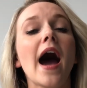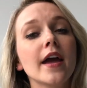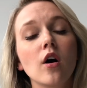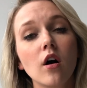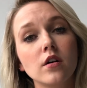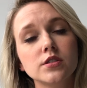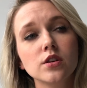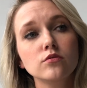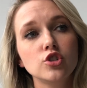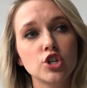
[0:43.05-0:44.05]
I
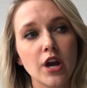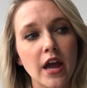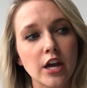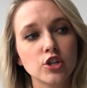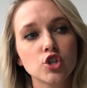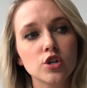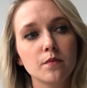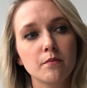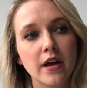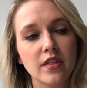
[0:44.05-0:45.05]
also
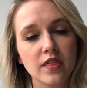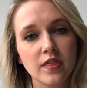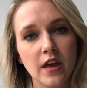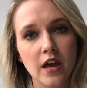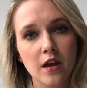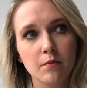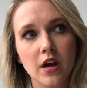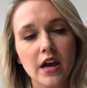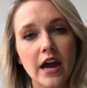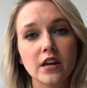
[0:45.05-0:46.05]
change my
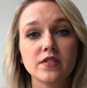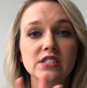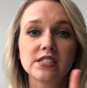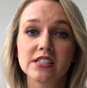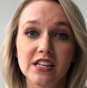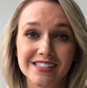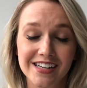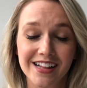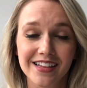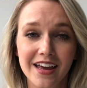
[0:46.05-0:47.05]
theme kind of
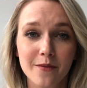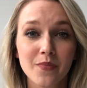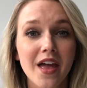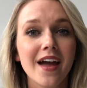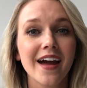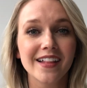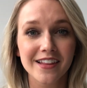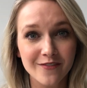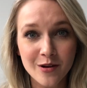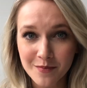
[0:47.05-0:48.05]
seasonally. I
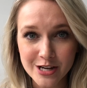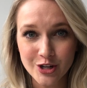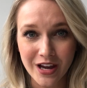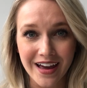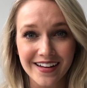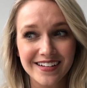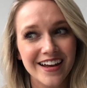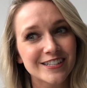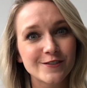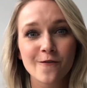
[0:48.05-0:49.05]
live in Michigan.
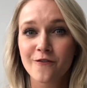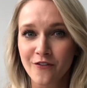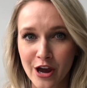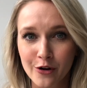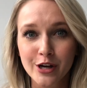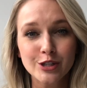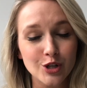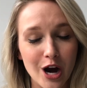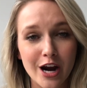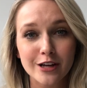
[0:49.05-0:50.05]
It's very
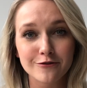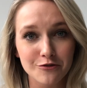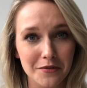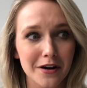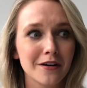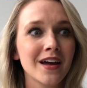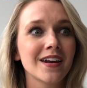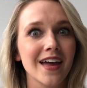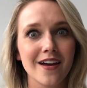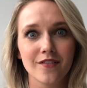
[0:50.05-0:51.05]
dark and dreary
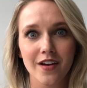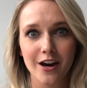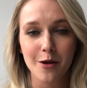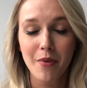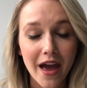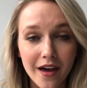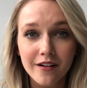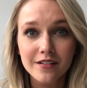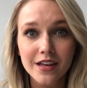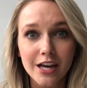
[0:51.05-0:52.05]
and I get very
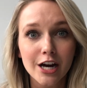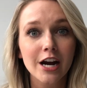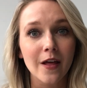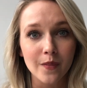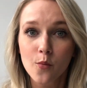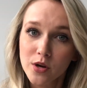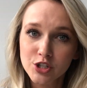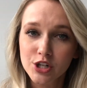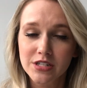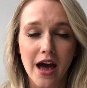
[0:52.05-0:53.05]
pale here in the
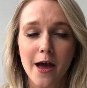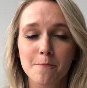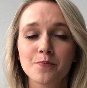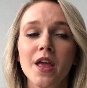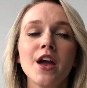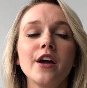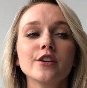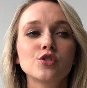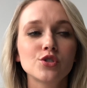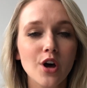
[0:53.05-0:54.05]
winter time.
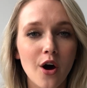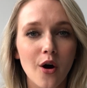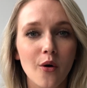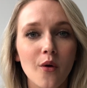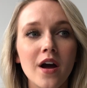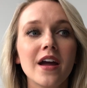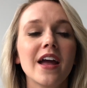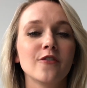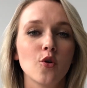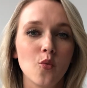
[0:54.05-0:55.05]
So
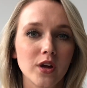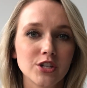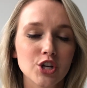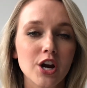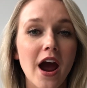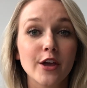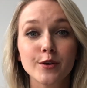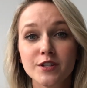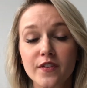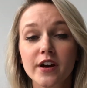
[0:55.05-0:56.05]
in the winter, I
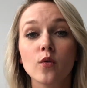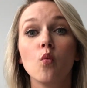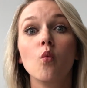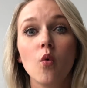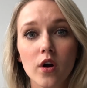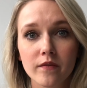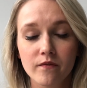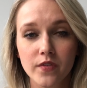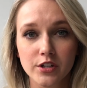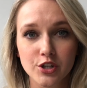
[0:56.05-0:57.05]
use very warm
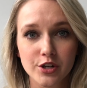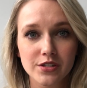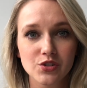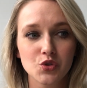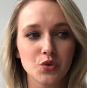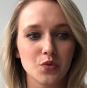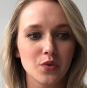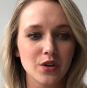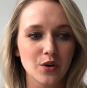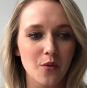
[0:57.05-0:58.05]
filters
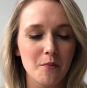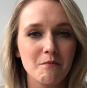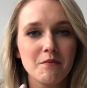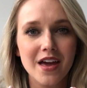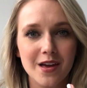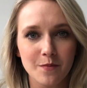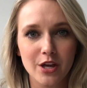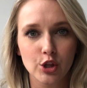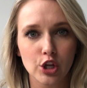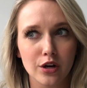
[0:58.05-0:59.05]
to, make
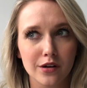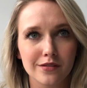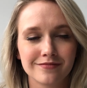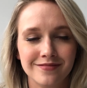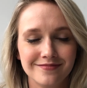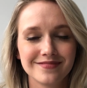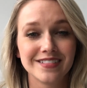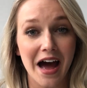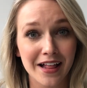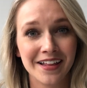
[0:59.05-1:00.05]
me look
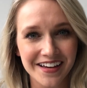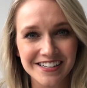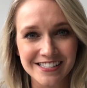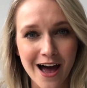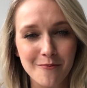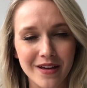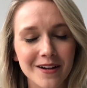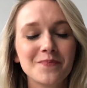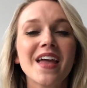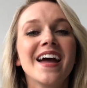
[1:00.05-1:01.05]
not like a zombie.